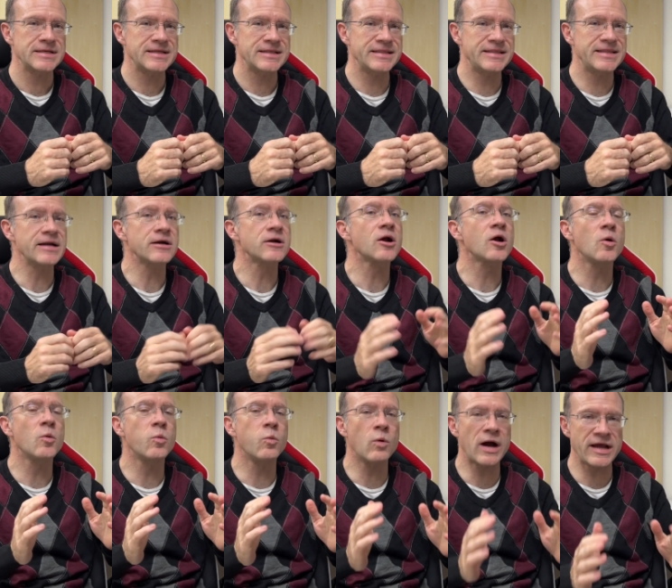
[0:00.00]
They're
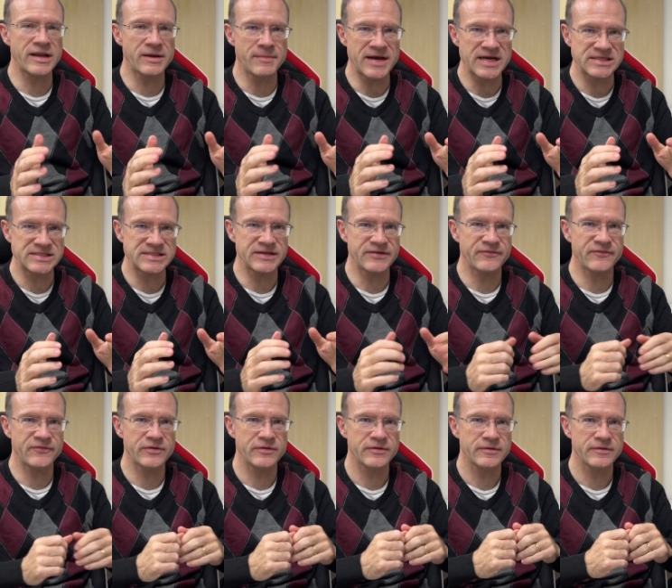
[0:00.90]
quite
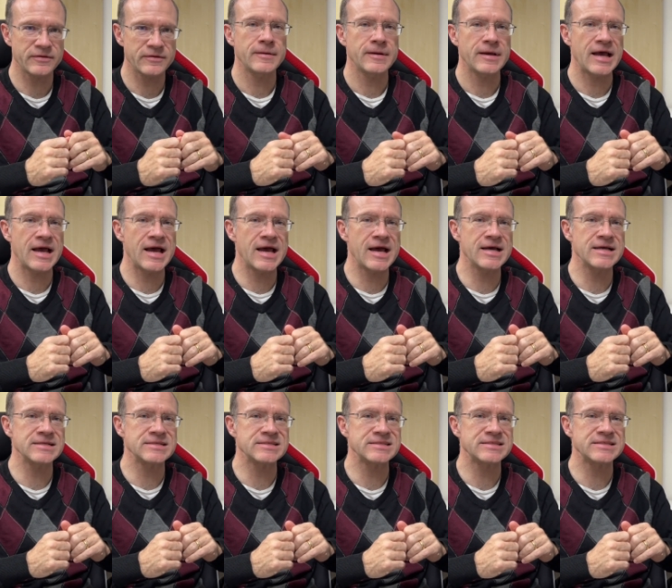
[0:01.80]
massive.
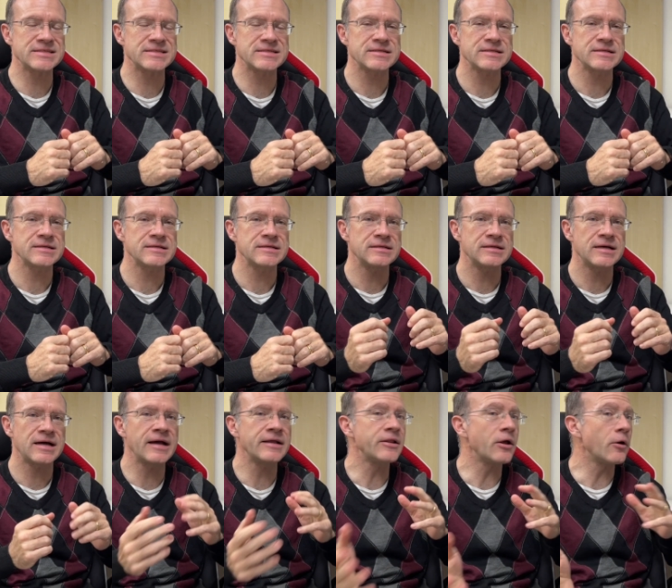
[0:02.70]
And
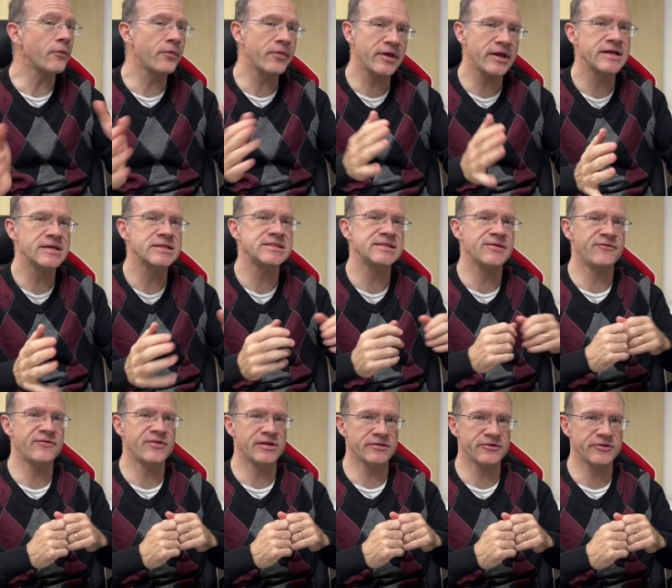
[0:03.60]
I don't think it's the
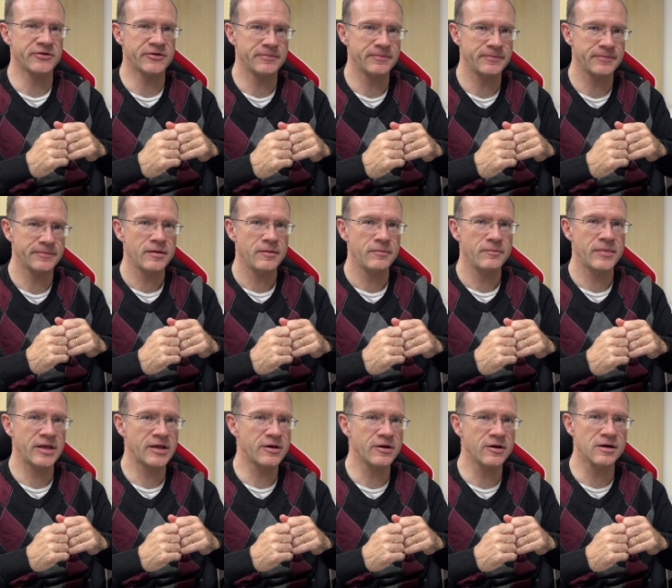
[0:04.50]
filter
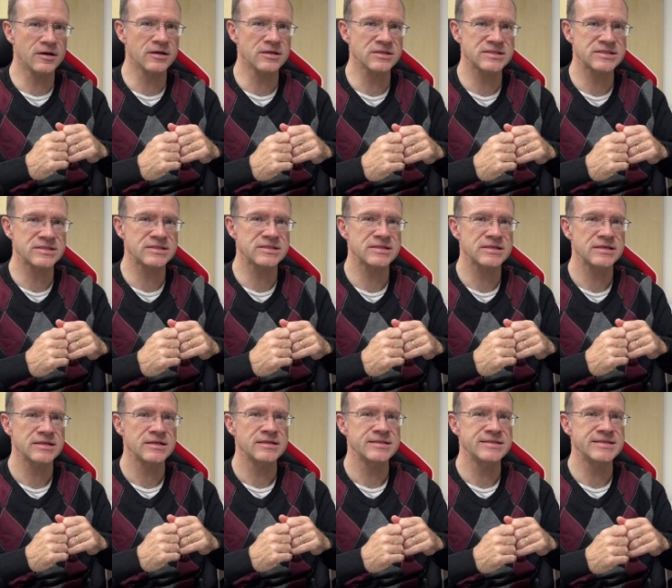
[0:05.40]
because
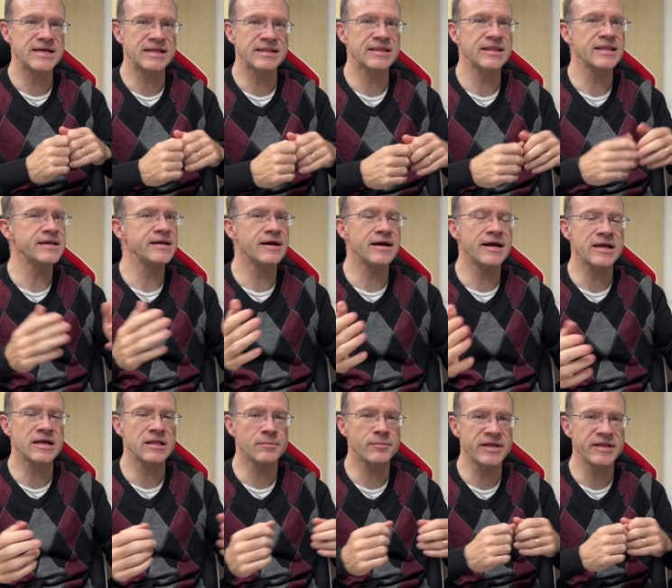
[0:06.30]
the Antlia
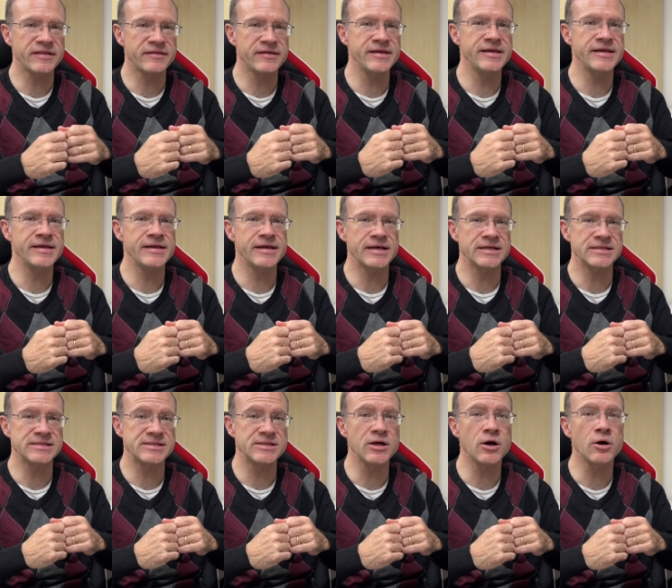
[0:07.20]
ALPT,
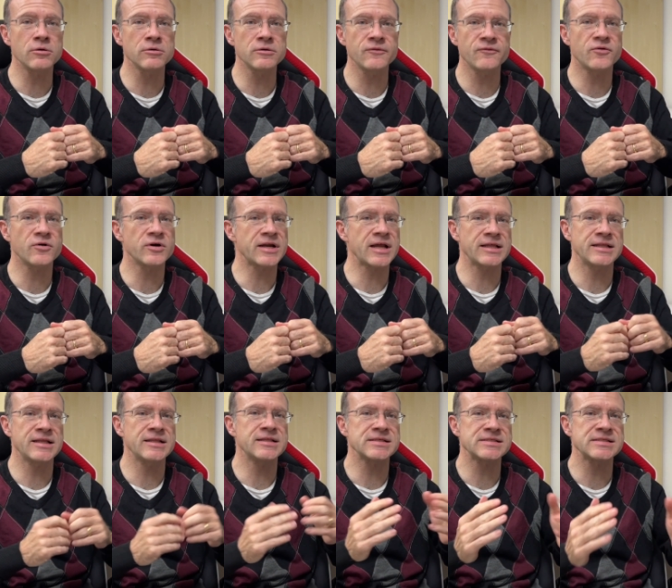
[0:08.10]
it's known for
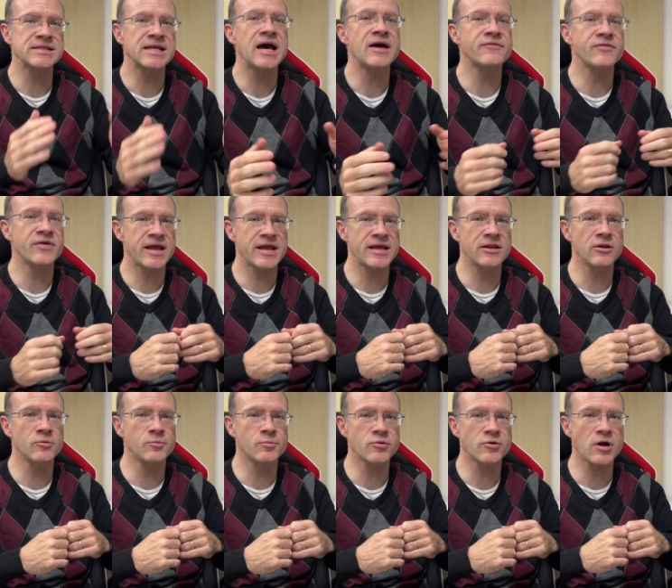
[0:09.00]
that it doesn't have a
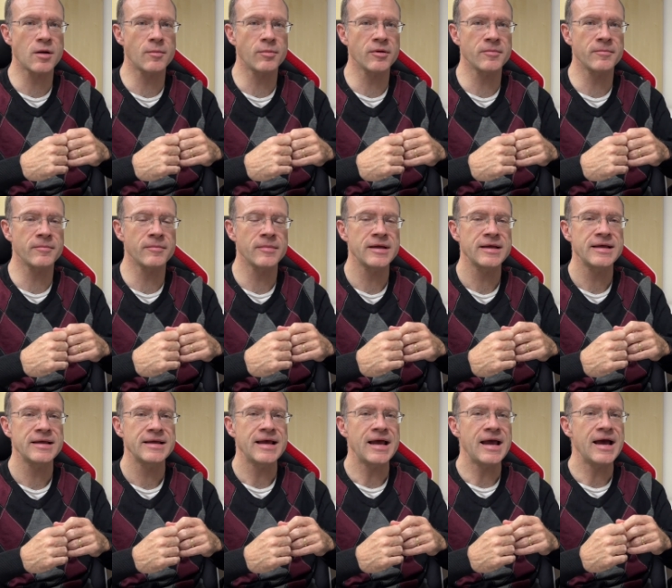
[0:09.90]
halo problem.
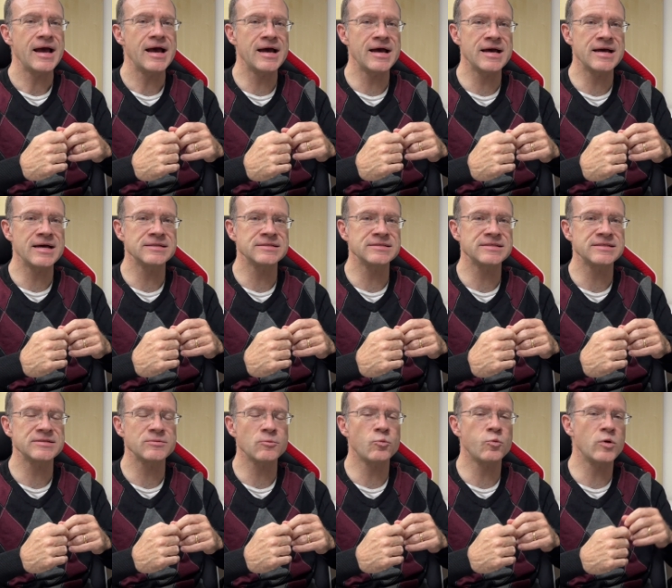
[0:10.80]
And
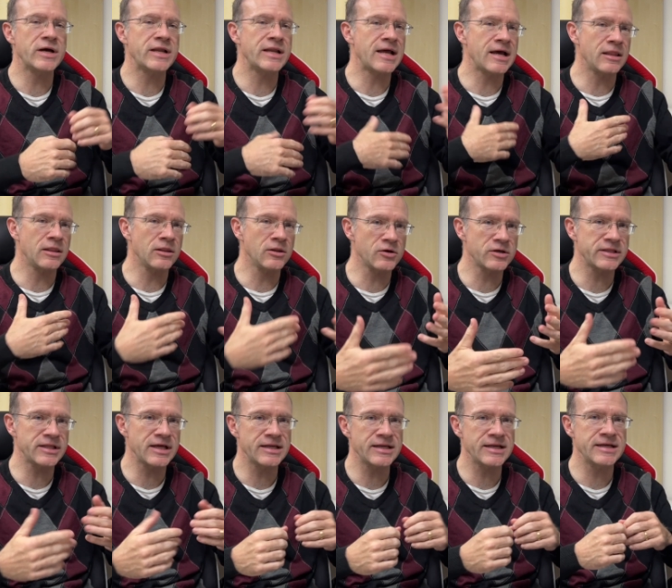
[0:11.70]
when I
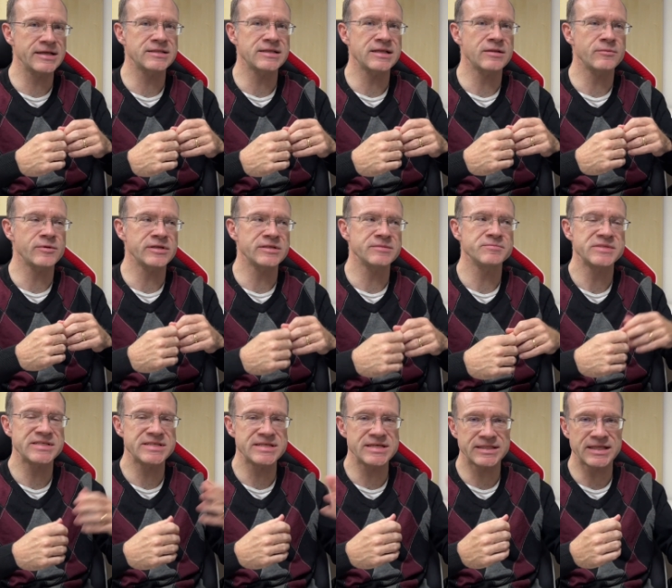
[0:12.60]
looked at it, and we
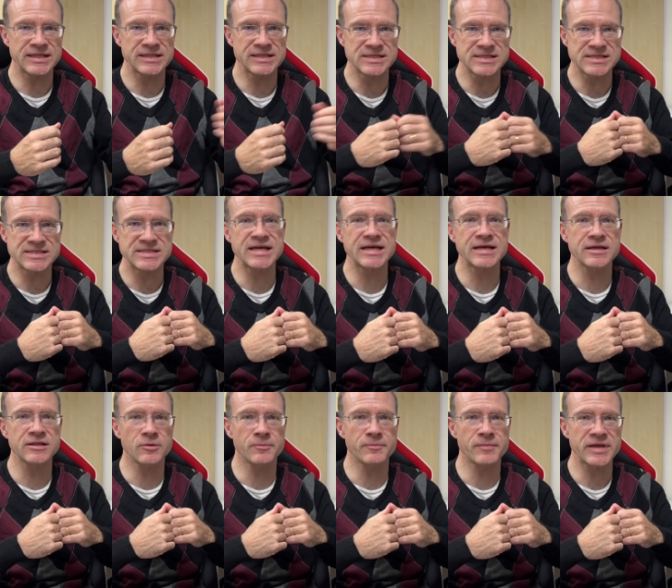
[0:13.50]
see that in a
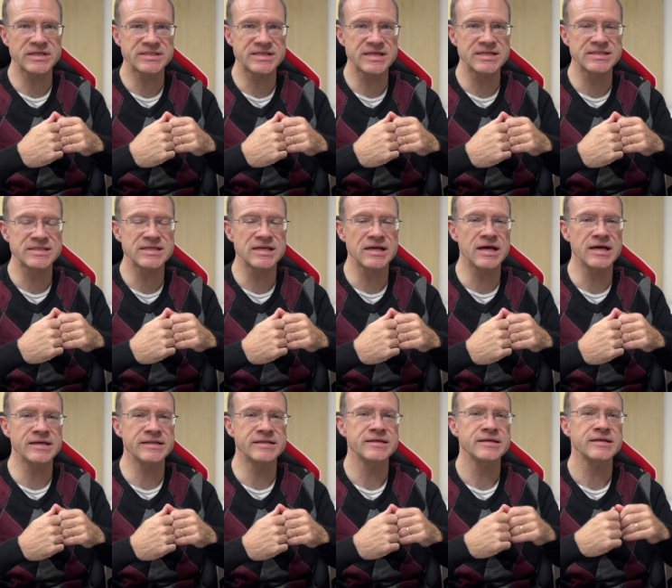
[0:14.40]
second on
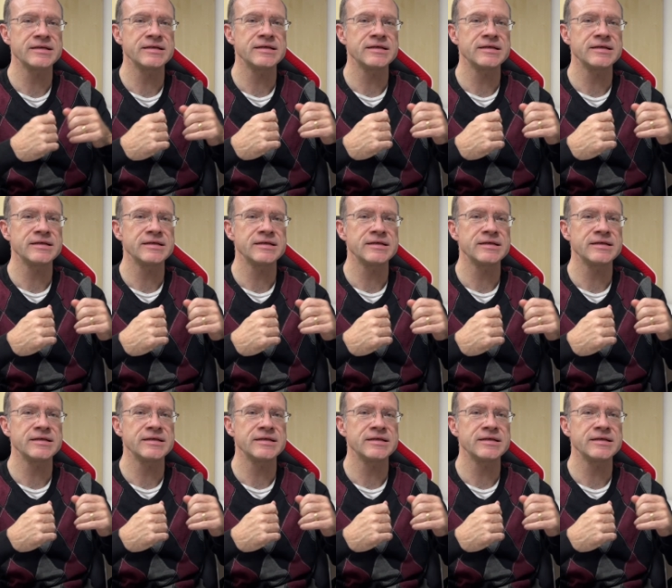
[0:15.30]
PixInsight,